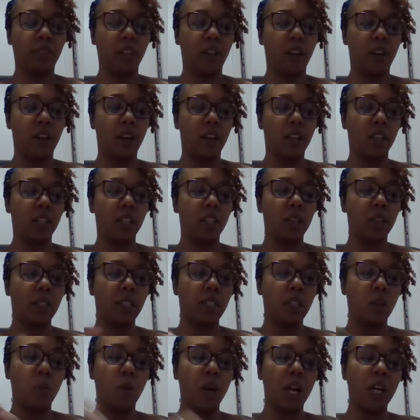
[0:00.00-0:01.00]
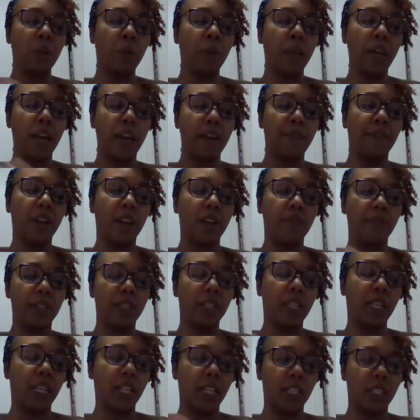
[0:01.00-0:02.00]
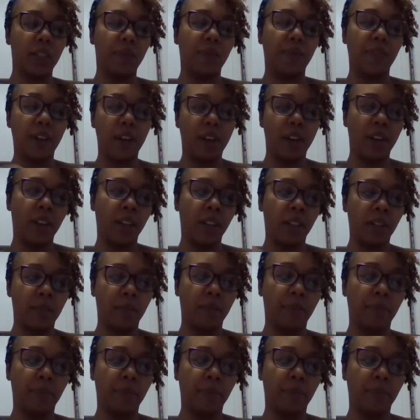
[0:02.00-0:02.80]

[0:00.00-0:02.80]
All right, let's see. Why do we have everything is fine?